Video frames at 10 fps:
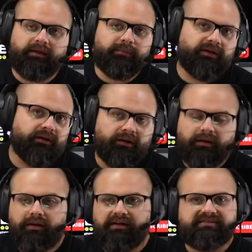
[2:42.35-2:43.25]
I mean,
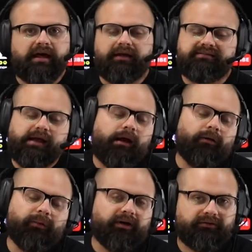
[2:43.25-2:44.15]
it's not how
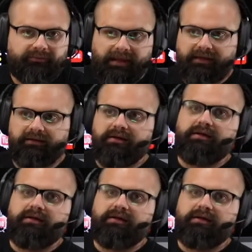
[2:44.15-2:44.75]
it works, man.